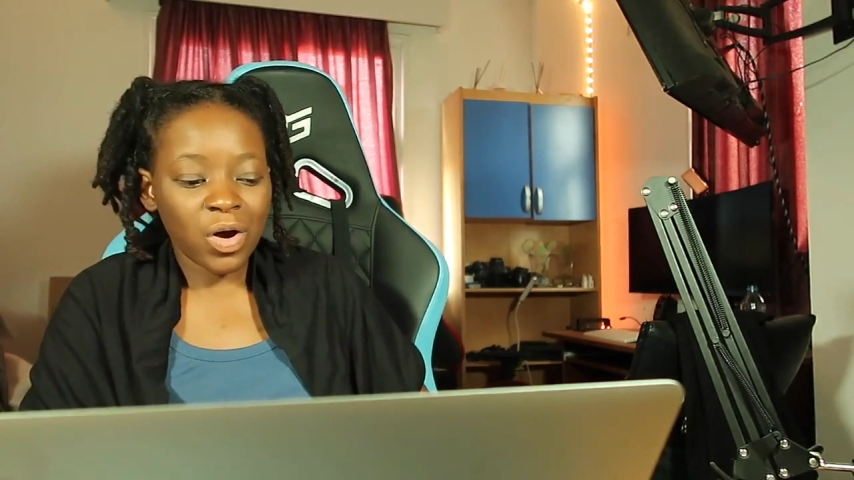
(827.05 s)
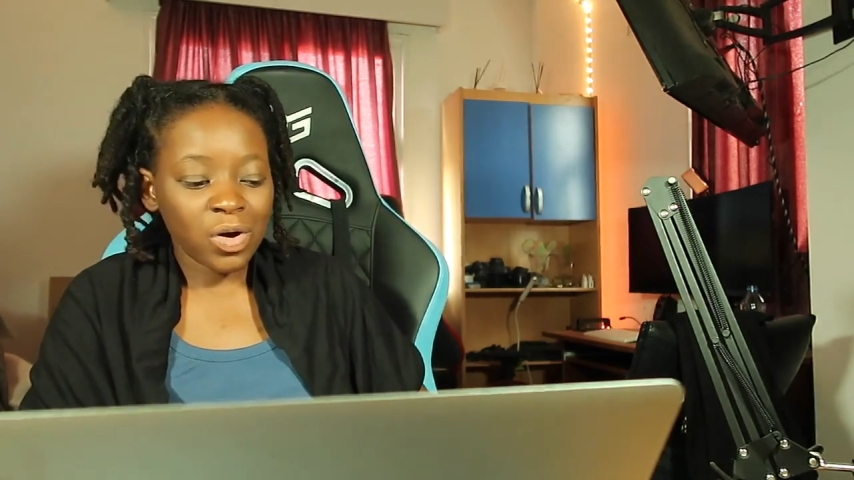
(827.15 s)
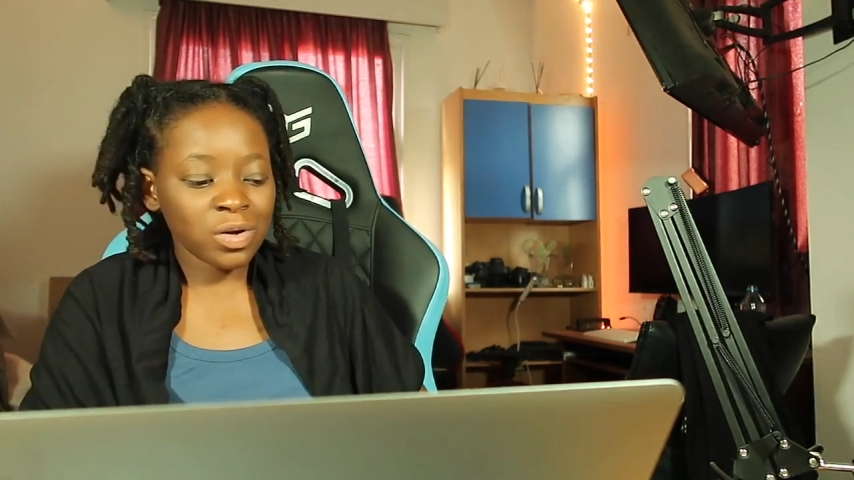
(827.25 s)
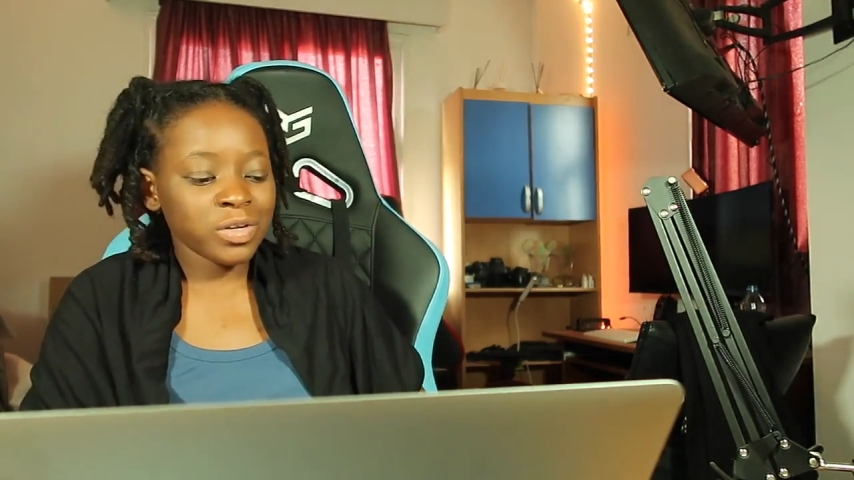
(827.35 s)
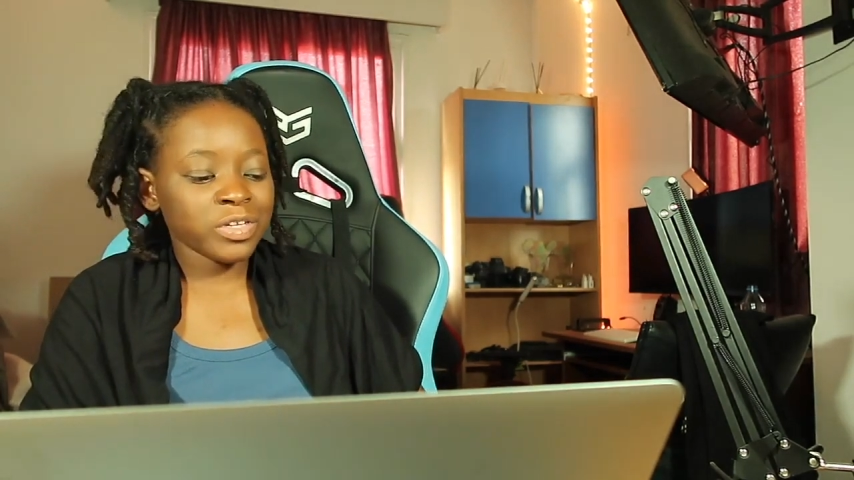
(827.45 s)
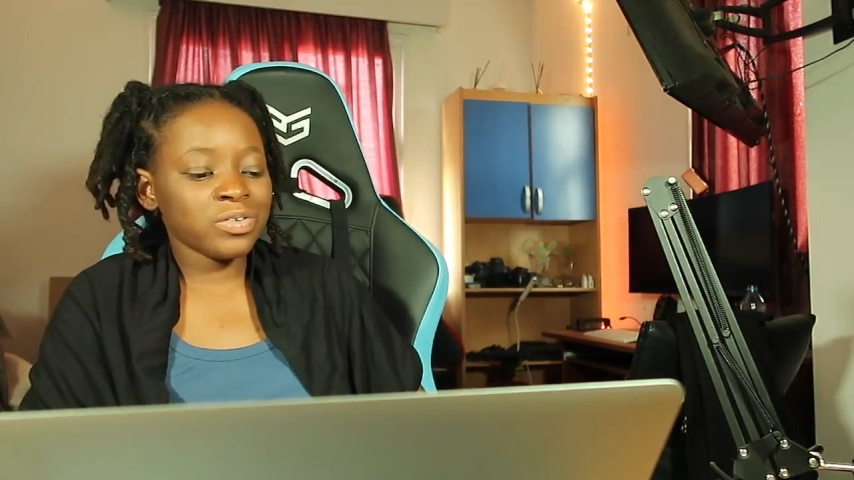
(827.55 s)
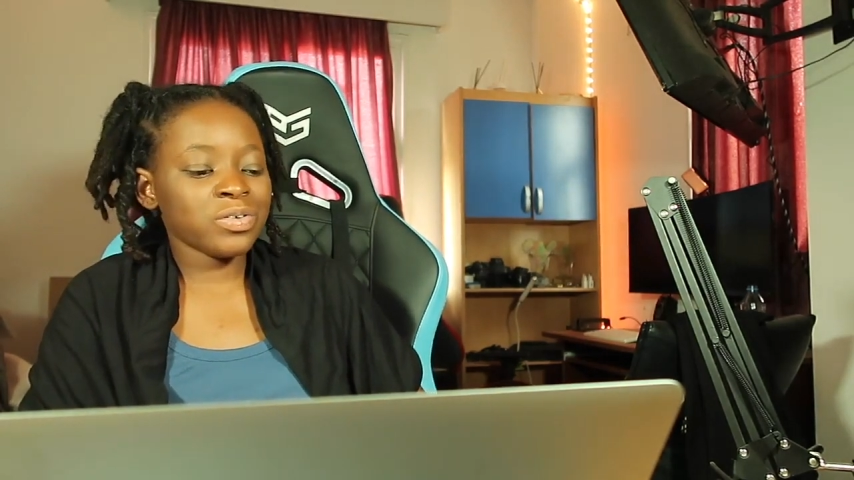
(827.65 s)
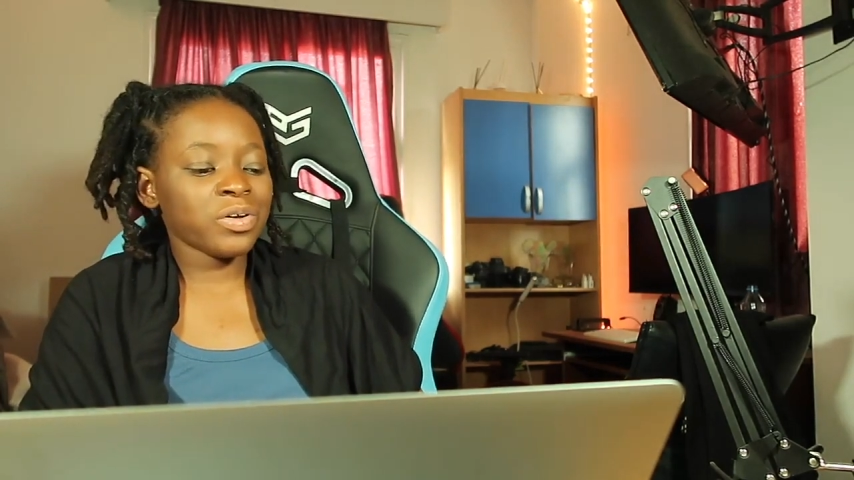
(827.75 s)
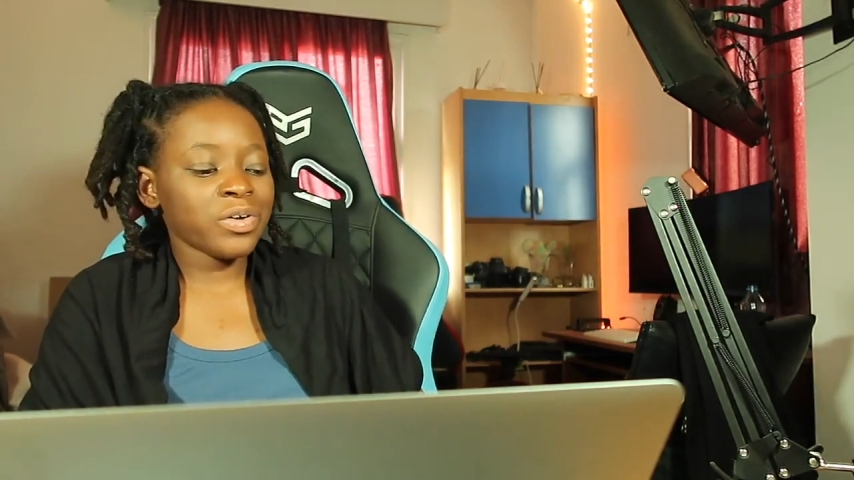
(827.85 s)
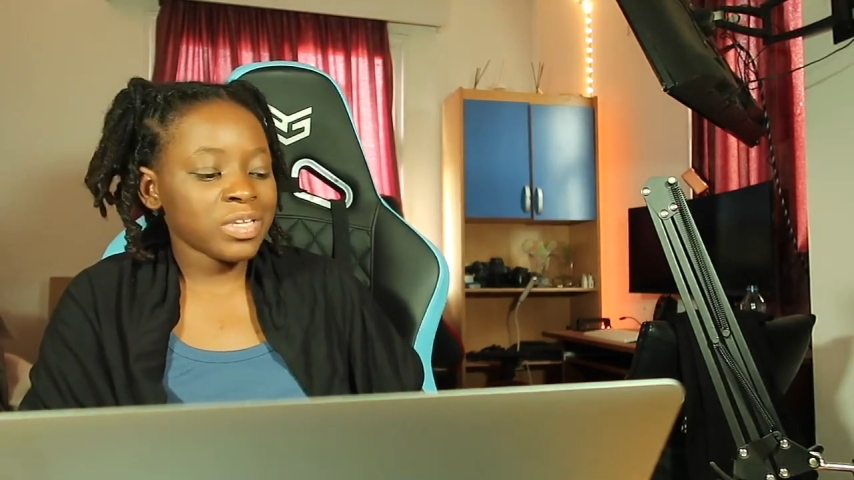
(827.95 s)
Always do
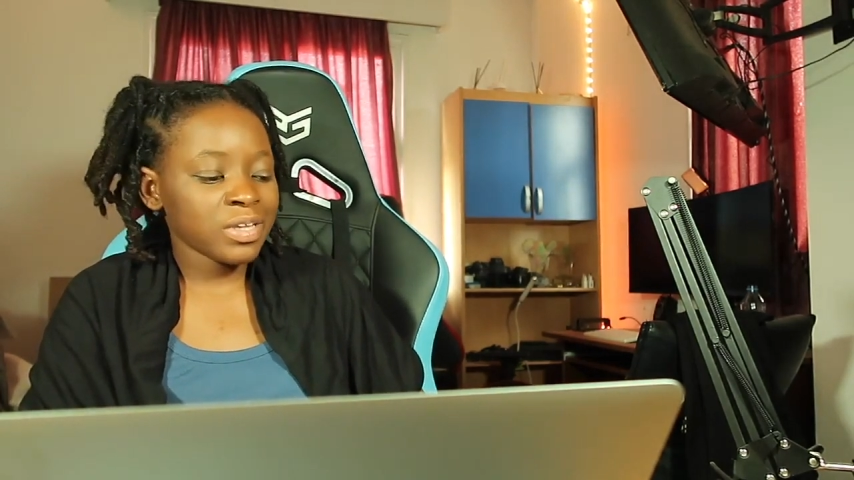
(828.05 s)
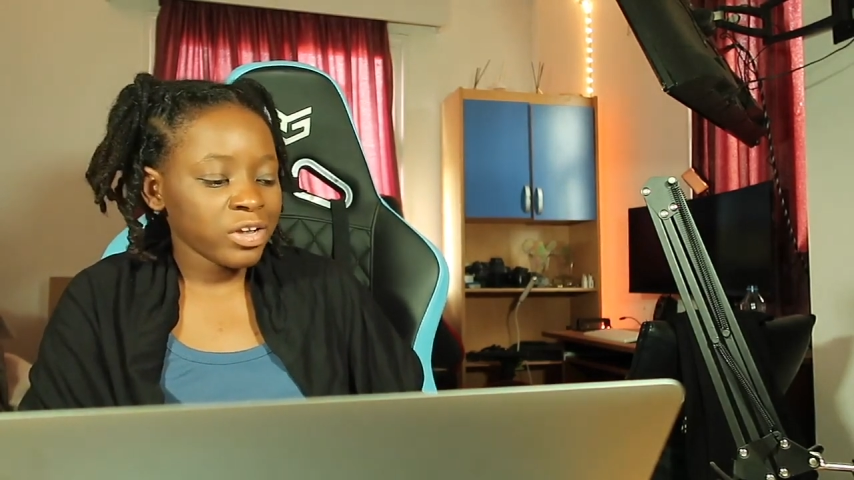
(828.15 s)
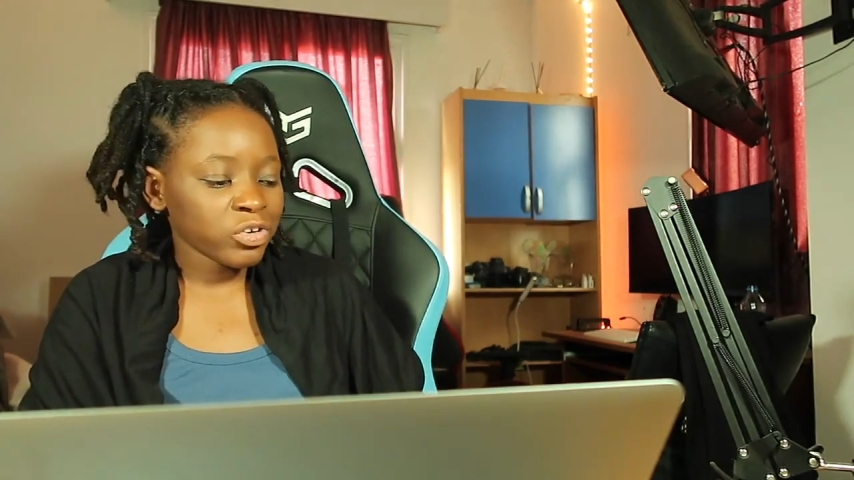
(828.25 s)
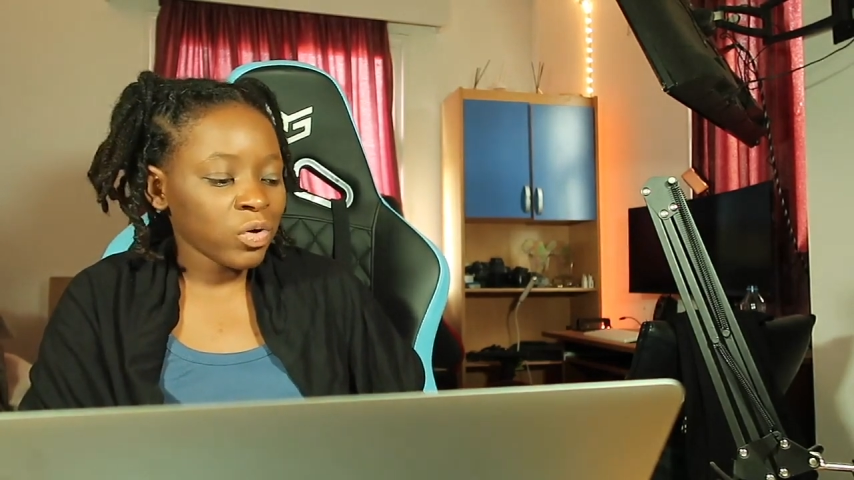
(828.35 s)
your research.